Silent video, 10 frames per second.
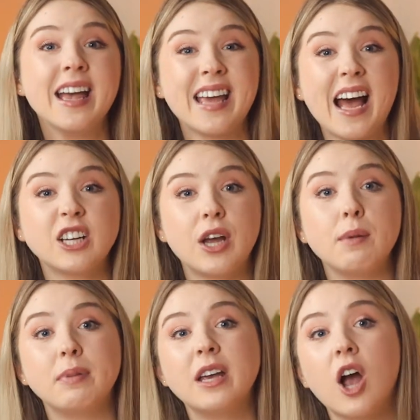Catch
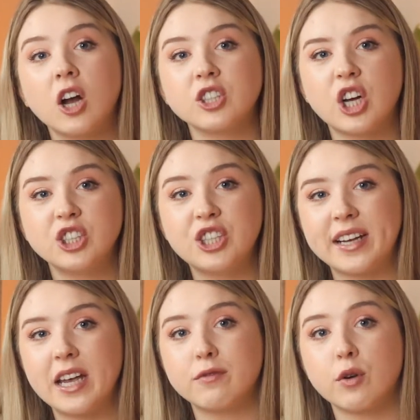and be harsh on
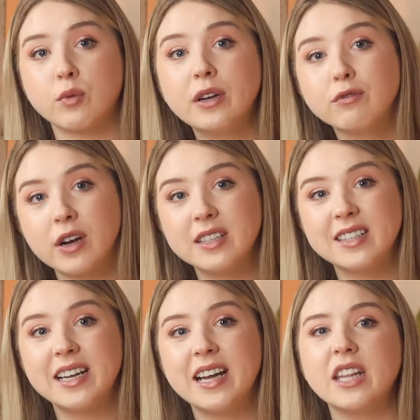checking for rephrasing